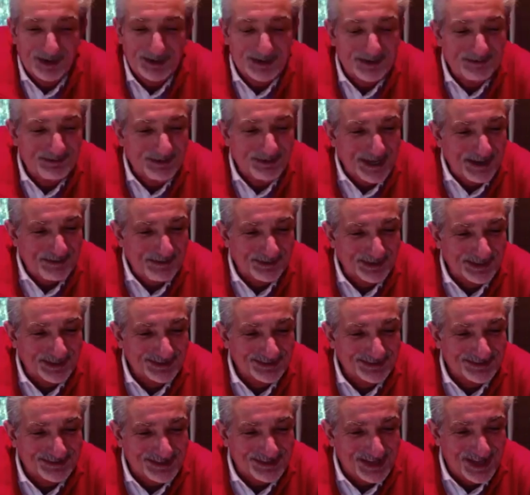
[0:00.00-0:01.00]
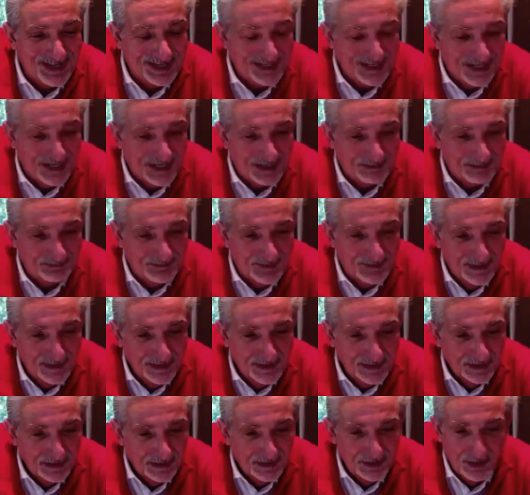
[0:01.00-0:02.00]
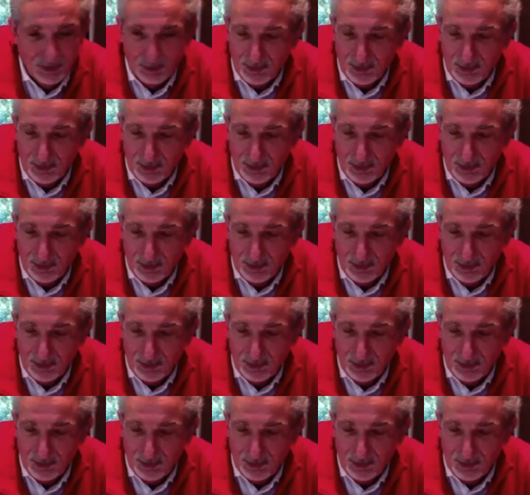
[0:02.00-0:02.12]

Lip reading: to be able to say, you know,